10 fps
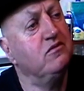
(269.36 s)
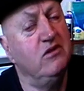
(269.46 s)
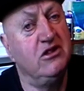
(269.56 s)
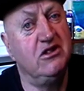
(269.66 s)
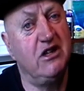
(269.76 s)

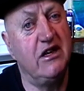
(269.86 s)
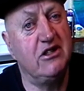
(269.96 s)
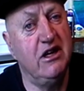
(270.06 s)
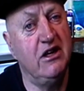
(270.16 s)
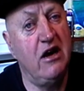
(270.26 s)
This is
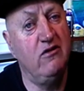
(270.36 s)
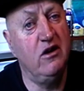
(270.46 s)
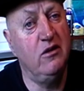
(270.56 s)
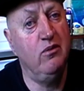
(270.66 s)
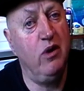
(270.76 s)
actually
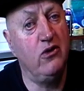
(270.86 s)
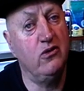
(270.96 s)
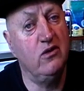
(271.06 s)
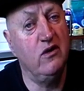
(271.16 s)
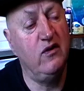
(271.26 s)
another bottle
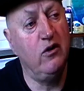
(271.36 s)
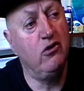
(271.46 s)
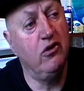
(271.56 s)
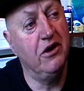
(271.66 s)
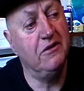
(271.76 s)
with a
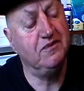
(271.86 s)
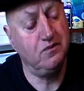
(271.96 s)
filter in it.